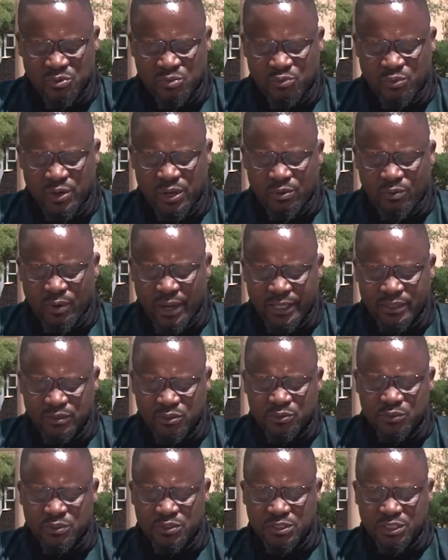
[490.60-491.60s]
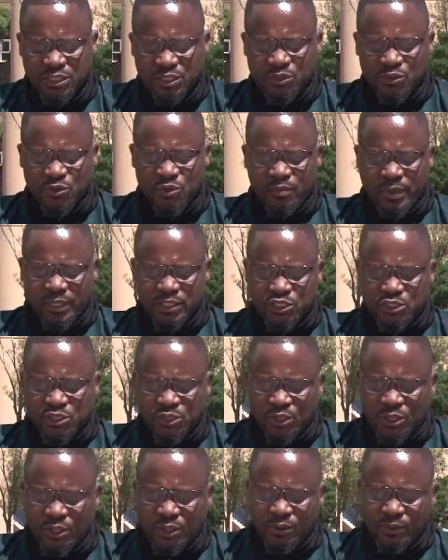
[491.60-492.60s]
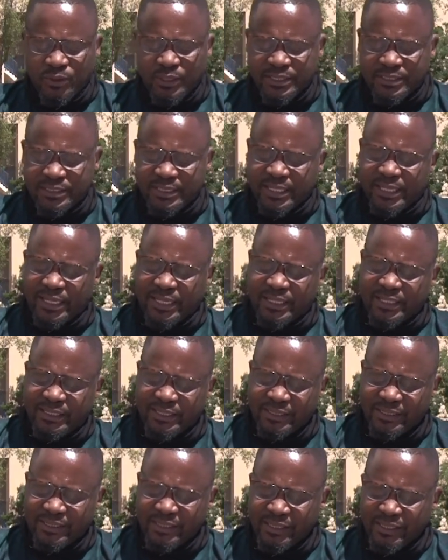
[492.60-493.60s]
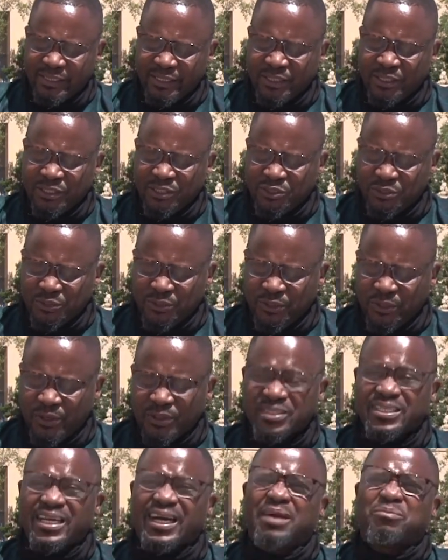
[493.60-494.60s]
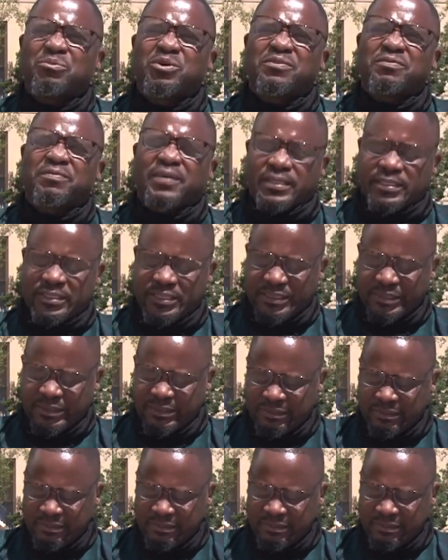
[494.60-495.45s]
we want to see you mature holistically during your time with us.